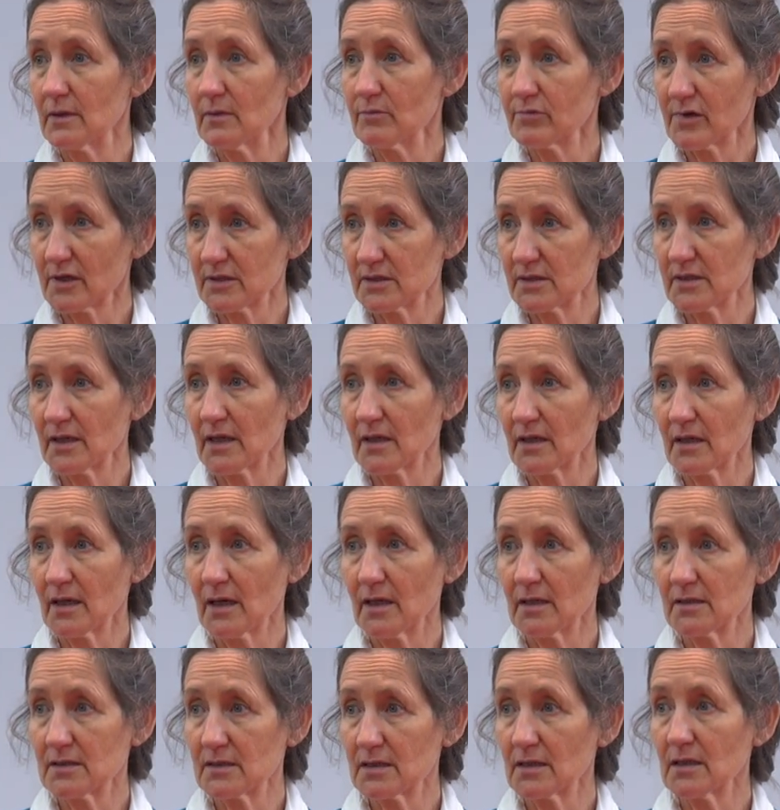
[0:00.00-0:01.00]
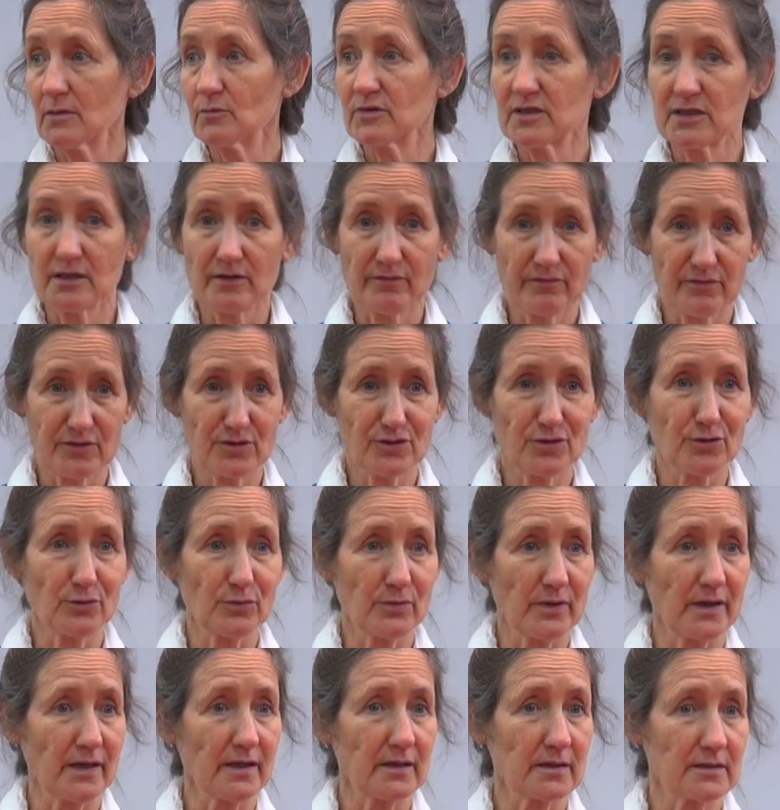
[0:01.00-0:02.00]
prostate cancer. He was there for 2
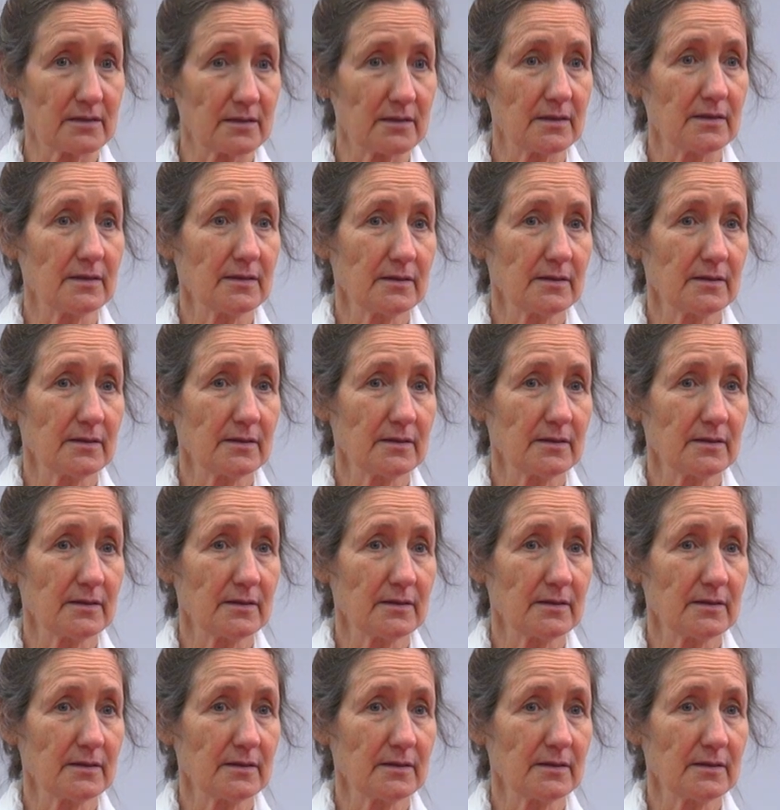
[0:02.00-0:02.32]
weeks.